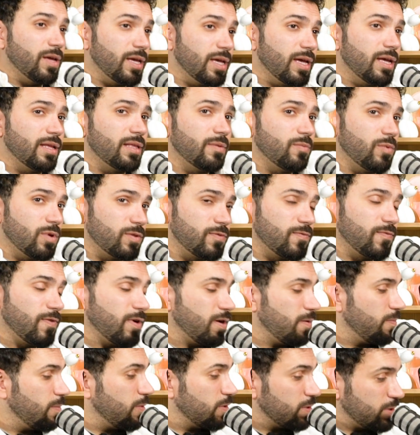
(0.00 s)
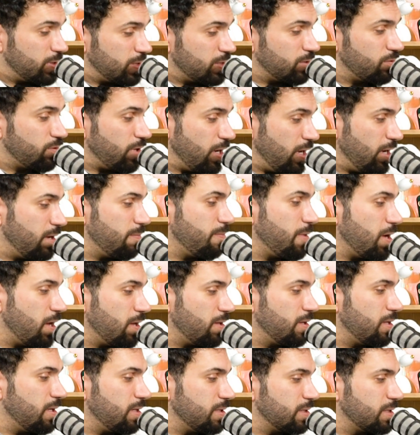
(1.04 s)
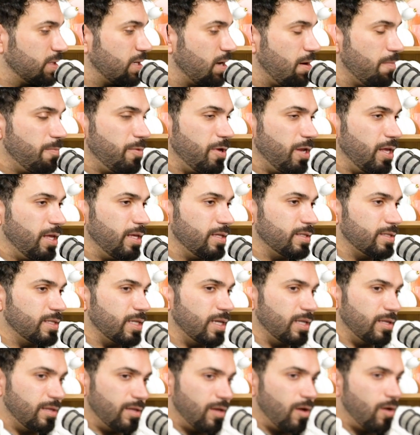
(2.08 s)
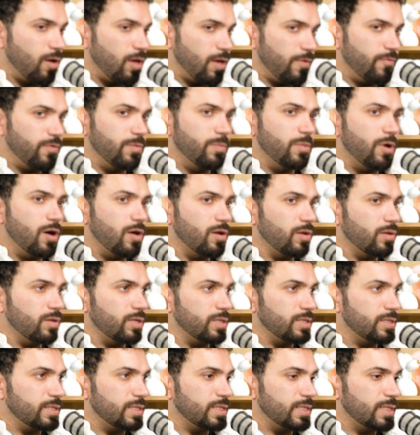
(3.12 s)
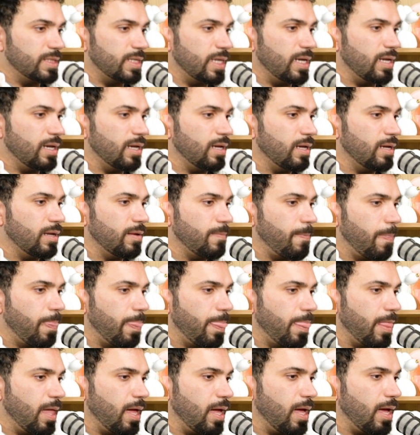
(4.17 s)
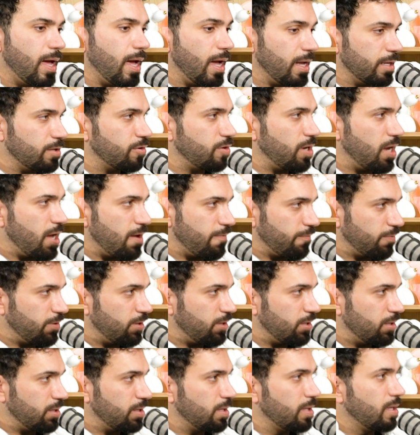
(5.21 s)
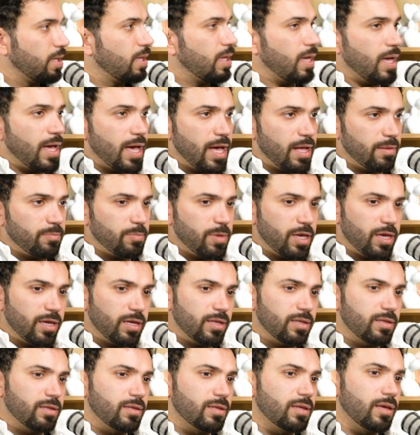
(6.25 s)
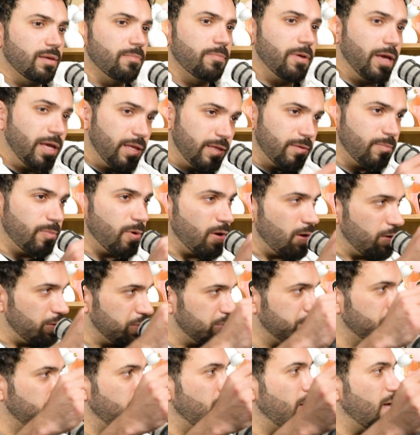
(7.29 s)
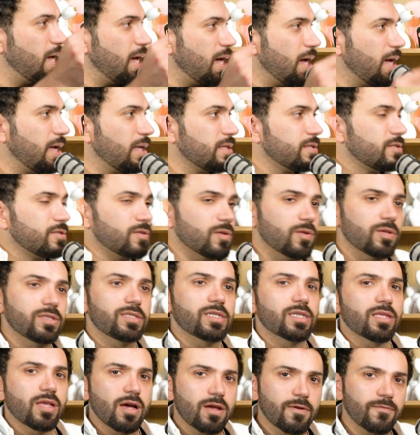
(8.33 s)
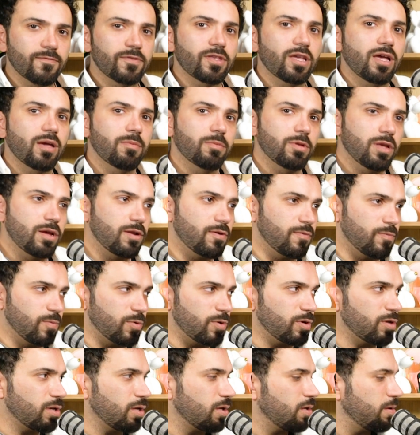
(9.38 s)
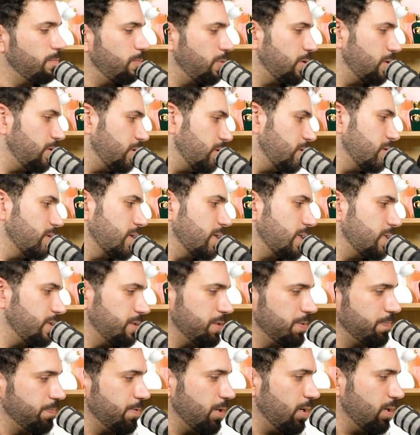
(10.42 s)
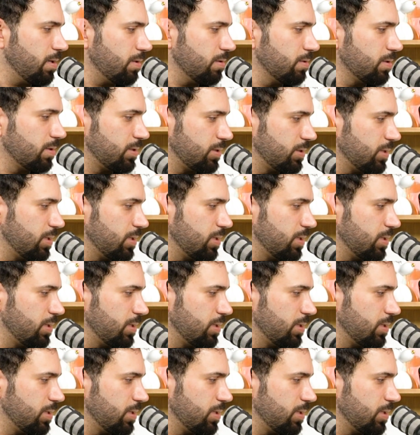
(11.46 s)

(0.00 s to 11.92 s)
again, what's great about this company is that every bottle is handcrafted, handmade. They paint the bottles by hand, so it's a lot of time, a lot of work in it. But look at these bottles.